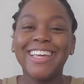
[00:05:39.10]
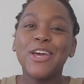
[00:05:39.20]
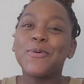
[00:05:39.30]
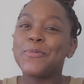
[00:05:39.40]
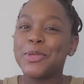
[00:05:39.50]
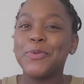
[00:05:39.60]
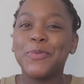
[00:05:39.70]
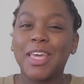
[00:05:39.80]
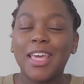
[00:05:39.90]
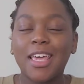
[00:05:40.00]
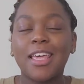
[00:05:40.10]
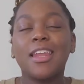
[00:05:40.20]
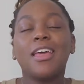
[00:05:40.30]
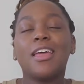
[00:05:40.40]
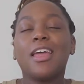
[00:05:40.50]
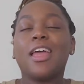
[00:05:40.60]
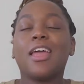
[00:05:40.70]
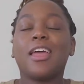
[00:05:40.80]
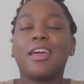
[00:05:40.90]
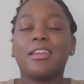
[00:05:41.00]
when you can.
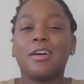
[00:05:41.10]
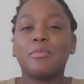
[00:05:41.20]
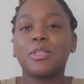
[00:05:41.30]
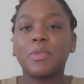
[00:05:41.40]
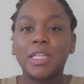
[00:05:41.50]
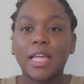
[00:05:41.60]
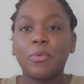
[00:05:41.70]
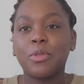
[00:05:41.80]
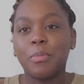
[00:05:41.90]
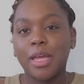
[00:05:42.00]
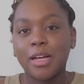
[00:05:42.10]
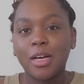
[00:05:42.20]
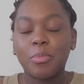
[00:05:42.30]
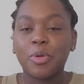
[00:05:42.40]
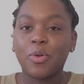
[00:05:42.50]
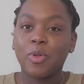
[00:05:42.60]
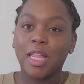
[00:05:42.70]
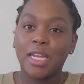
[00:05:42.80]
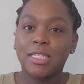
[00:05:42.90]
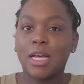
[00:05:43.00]
And something like with makeup, a
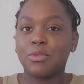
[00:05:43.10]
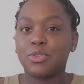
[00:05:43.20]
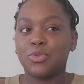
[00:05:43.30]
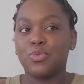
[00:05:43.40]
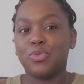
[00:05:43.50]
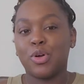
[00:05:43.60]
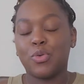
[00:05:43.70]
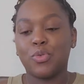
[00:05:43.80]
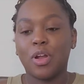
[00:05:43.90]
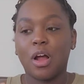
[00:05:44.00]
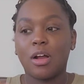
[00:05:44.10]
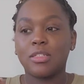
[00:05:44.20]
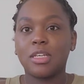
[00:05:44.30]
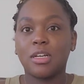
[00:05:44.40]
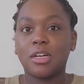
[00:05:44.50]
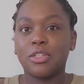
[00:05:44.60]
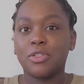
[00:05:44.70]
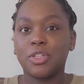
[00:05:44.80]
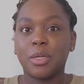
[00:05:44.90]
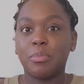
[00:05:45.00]
lot of times you know, our skin color
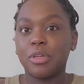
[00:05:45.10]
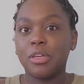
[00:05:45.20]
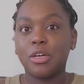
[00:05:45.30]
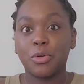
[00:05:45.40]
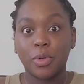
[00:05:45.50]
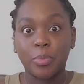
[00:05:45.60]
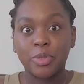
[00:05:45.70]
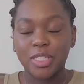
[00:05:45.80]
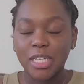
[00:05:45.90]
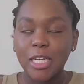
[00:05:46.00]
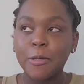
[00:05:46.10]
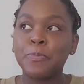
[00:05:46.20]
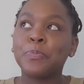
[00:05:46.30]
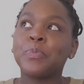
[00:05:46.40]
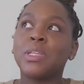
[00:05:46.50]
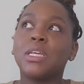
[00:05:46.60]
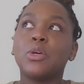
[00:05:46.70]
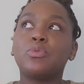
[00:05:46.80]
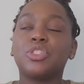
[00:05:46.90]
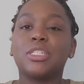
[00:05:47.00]
can be underrepresented. It
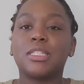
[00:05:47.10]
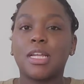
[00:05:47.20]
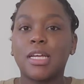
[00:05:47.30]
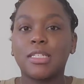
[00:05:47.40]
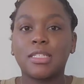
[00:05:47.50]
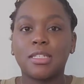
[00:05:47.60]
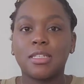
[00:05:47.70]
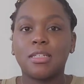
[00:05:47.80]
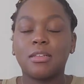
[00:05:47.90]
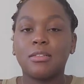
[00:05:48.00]
was just nice to